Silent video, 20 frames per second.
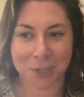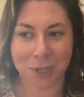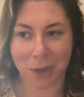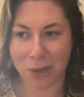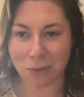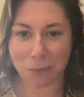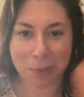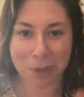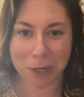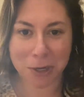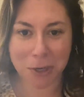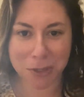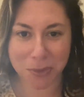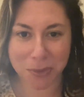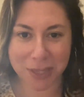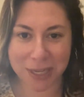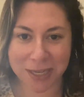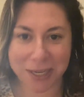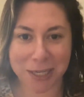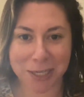everybody knows
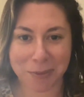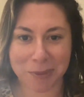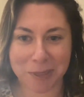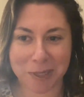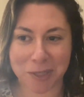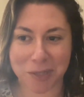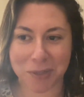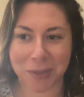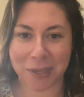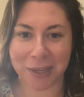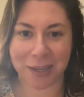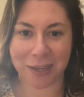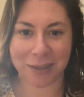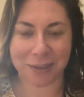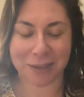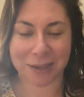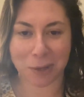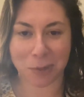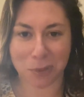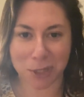what they need to be
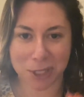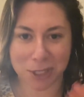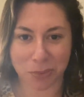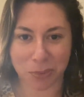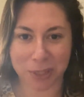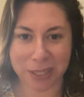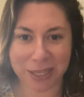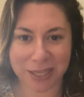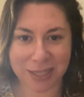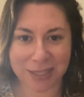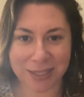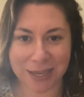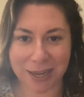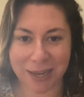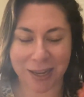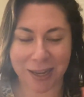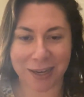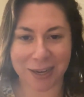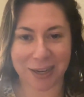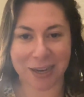doing, and we get it
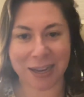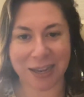done.